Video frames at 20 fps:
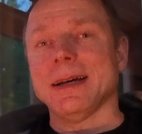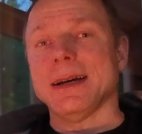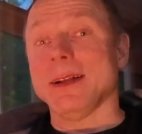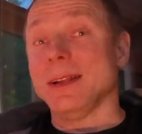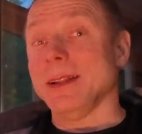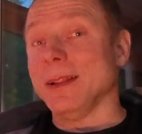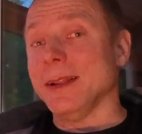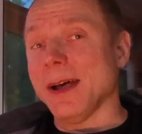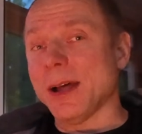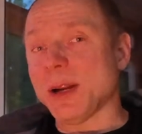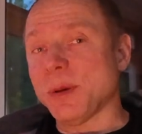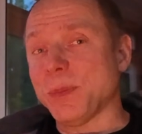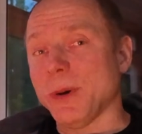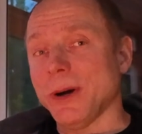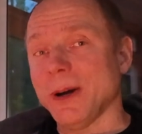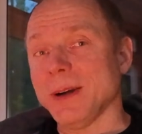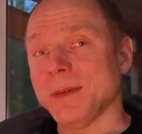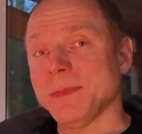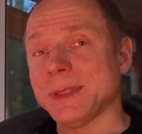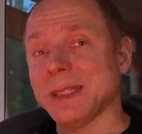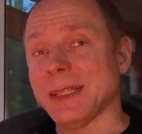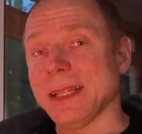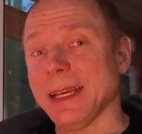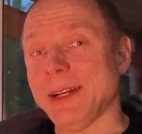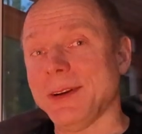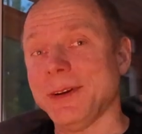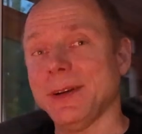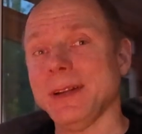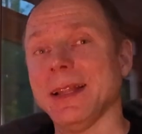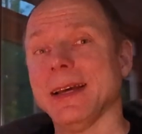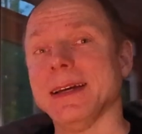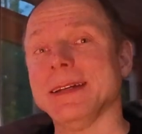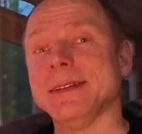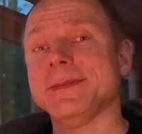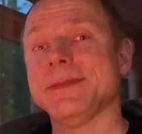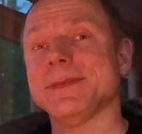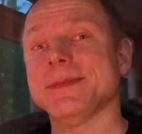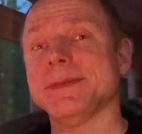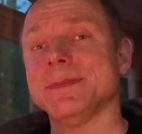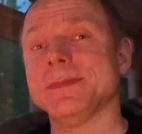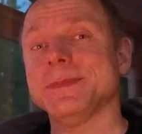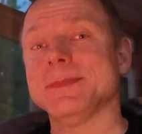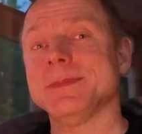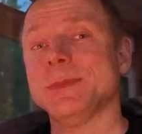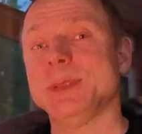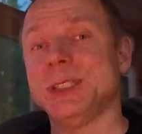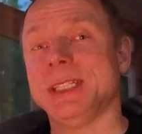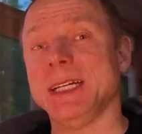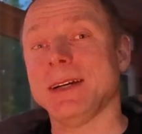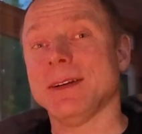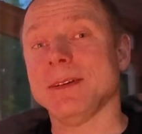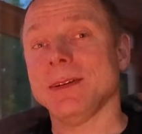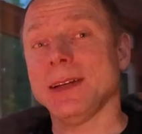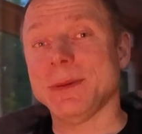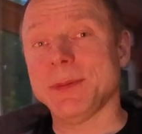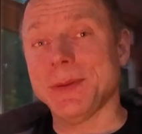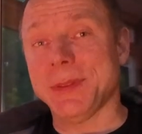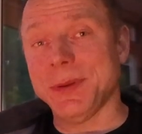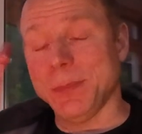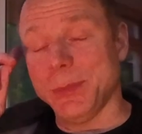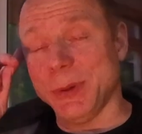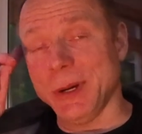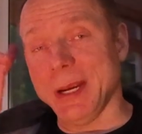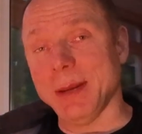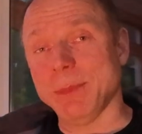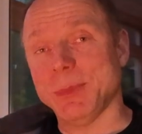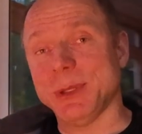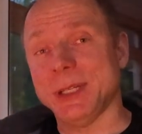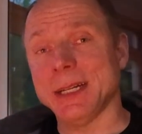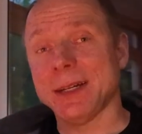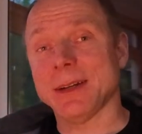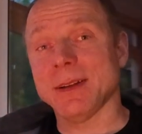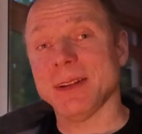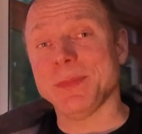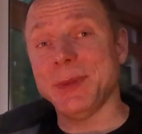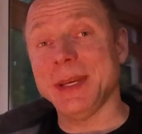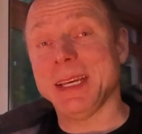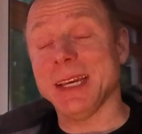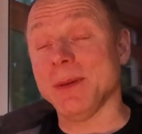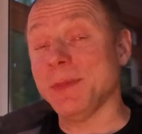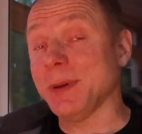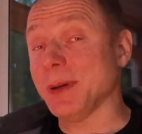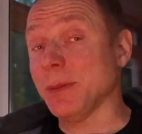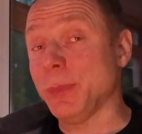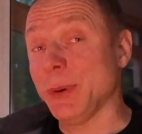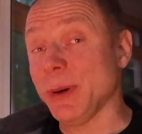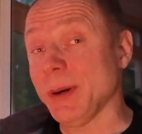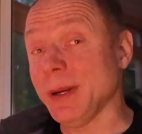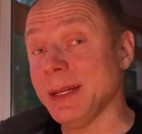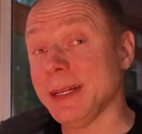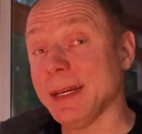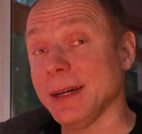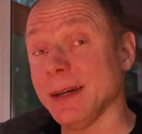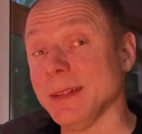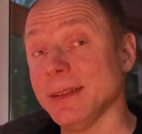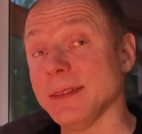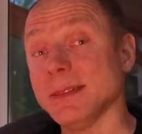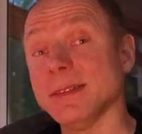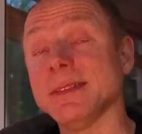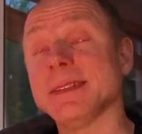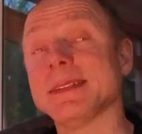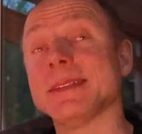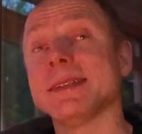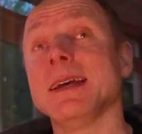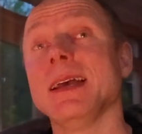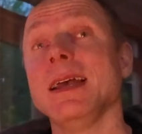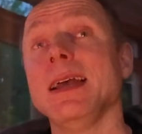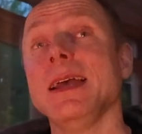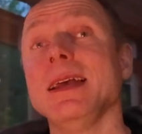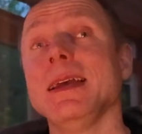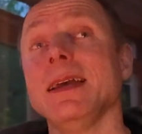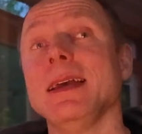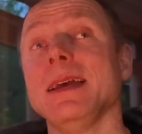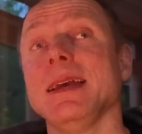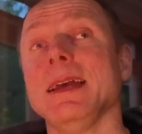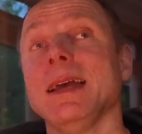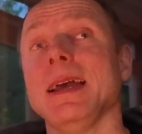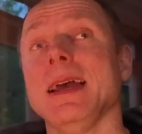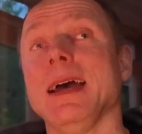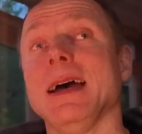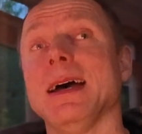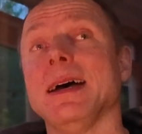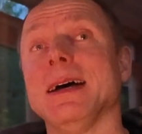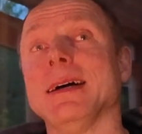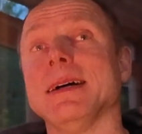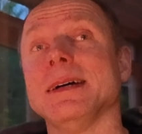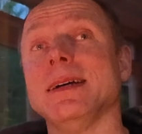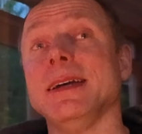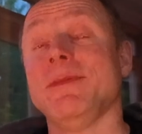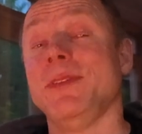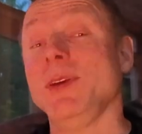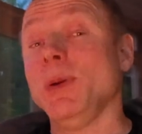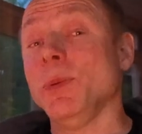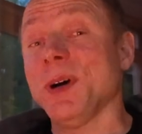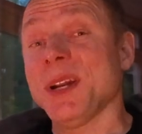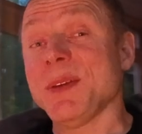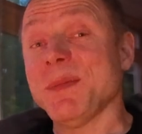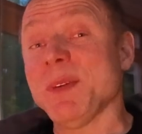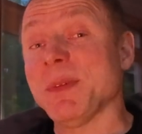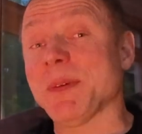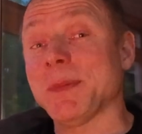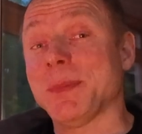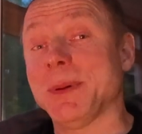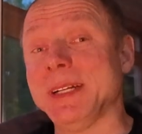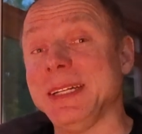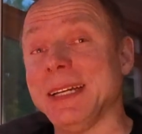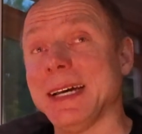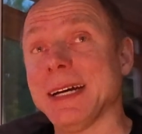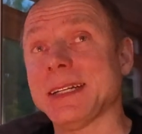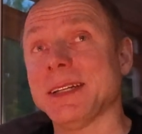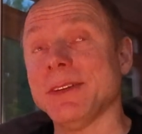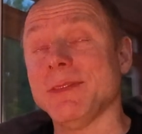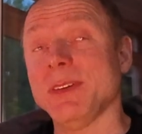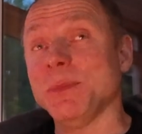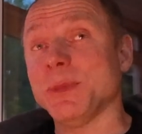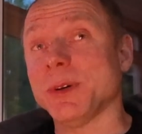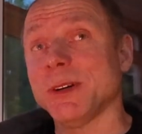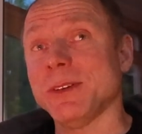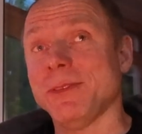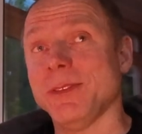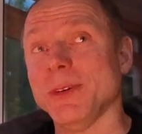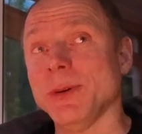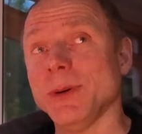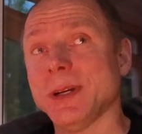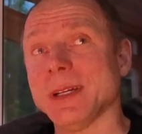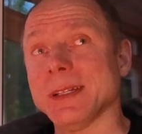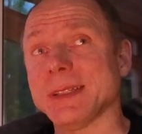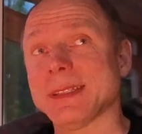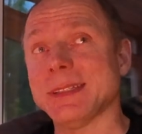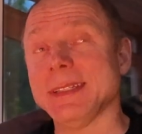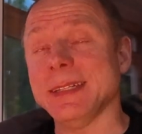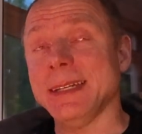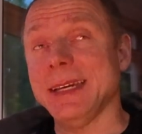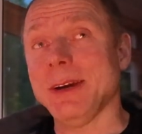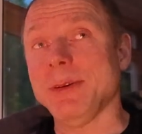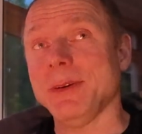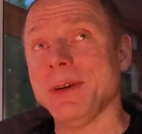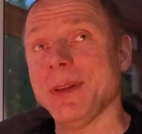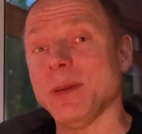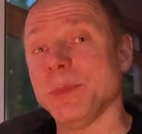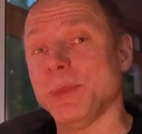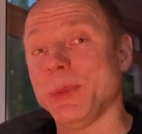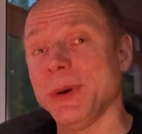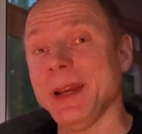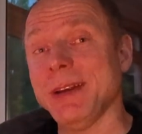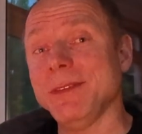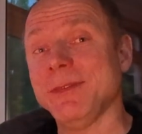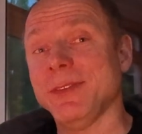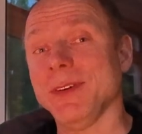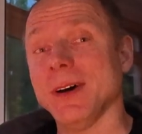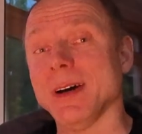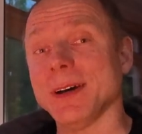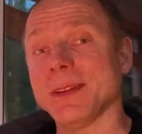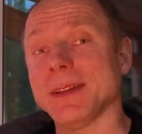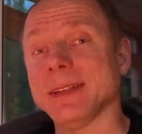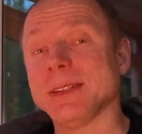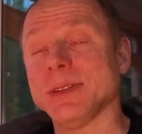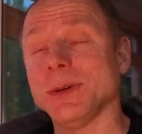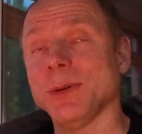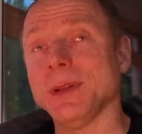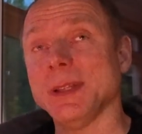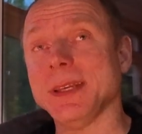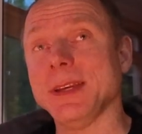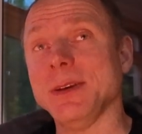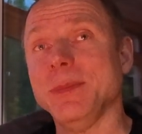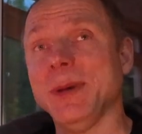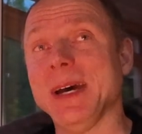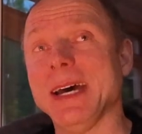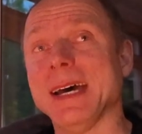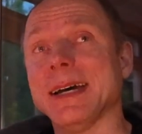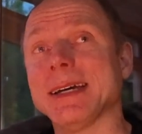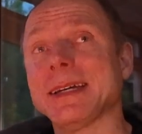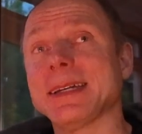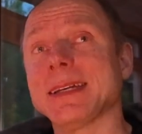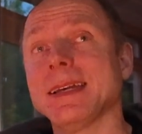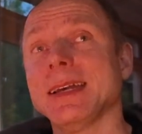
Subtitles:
a lot of problems later in life, particularly with your brain, particularly becoming a burden to others, if you want to be more productive and more focused and get rid of the brain fog that's holding you back,